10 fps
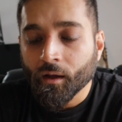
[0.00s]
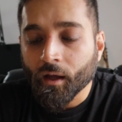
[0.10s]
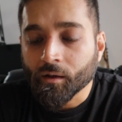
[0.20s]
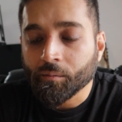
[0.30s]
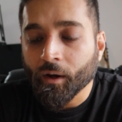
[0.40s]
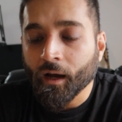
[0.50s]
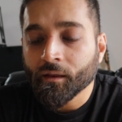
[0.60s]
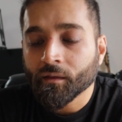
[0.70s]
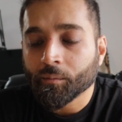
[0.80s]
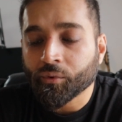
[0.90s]
And by
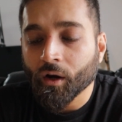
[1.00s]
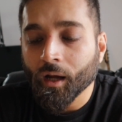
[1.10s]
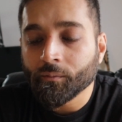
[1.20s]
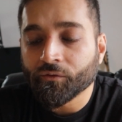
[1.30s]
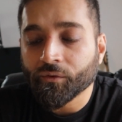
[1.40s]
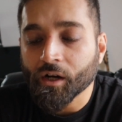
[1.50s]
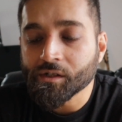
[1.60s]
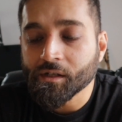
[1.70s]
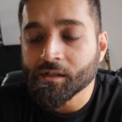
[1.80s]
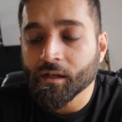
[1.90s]
the prime
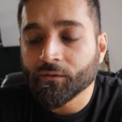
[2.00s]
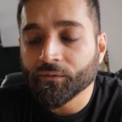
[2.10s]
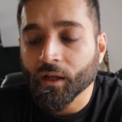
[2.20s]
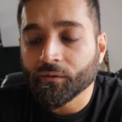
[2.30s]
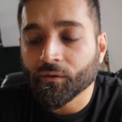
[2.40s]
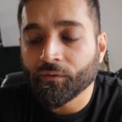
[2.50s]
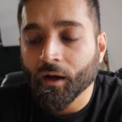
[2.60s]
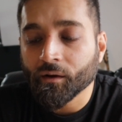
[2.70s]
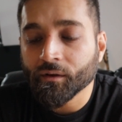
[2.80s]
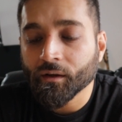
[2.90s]
freshness and flavor
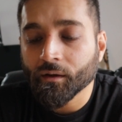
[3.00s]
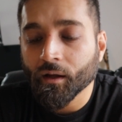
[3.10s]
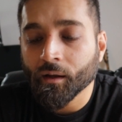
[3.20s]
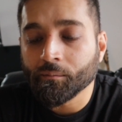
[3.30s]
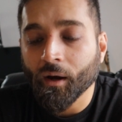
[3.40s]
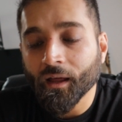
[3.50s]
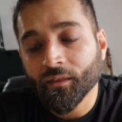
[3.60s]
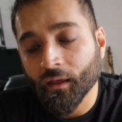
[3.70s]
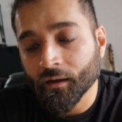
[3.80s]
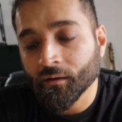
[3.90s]
found, and by
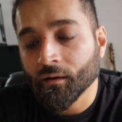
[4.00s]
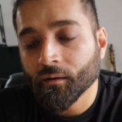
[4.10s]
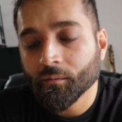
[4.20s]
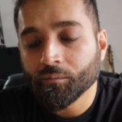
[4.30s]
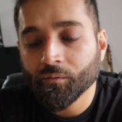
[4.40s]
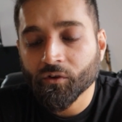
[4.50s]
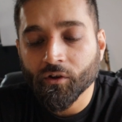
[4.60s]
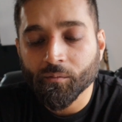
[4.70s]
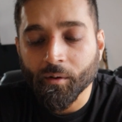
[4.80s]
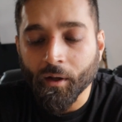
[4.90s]
then
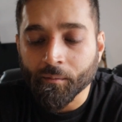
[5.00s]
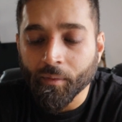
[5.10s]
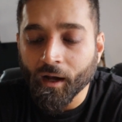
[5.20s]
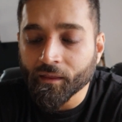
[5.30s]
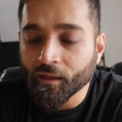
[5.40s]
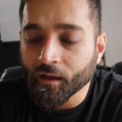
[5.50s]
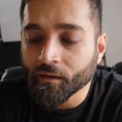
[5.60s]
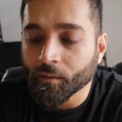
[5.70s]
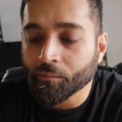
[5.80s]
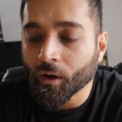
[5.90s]

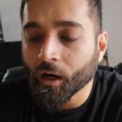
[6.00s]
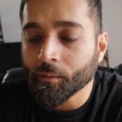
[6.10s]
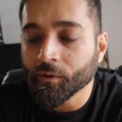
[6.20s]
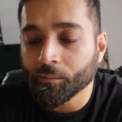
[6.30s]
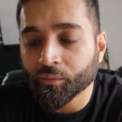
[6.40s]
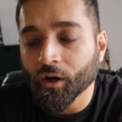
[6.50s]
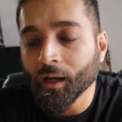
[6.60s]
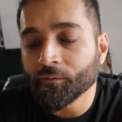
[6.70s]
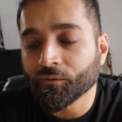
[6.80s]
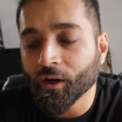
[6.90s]
the
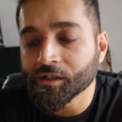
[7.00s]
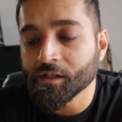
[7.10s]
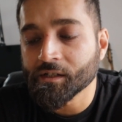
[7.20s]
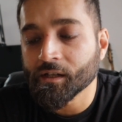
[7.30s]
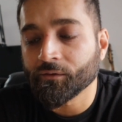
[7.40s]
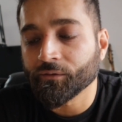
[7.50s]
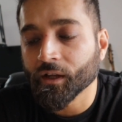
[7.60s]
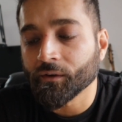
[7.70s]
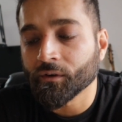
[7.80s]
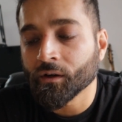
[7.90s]
prime freshness and
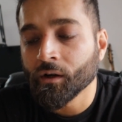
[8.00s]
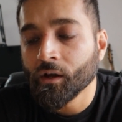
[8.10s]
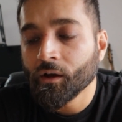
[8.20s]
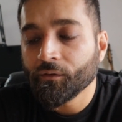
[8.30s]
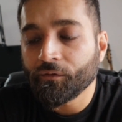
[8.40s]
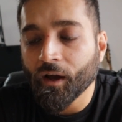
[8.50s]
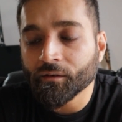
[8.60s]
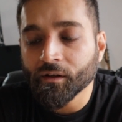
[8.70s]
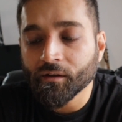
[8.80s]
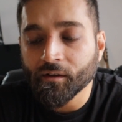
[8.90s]
flavor
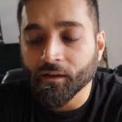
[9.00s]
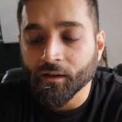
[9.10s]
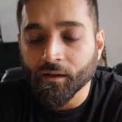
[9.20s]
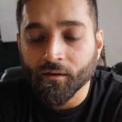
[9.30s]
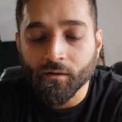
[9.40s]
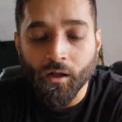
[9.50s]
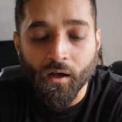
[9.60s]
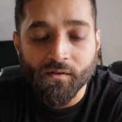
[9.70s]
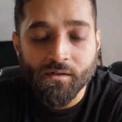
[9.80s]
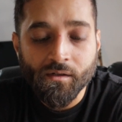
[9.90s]
found in tea is
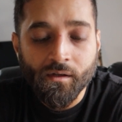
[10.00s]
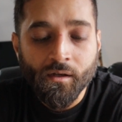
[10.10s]
lost.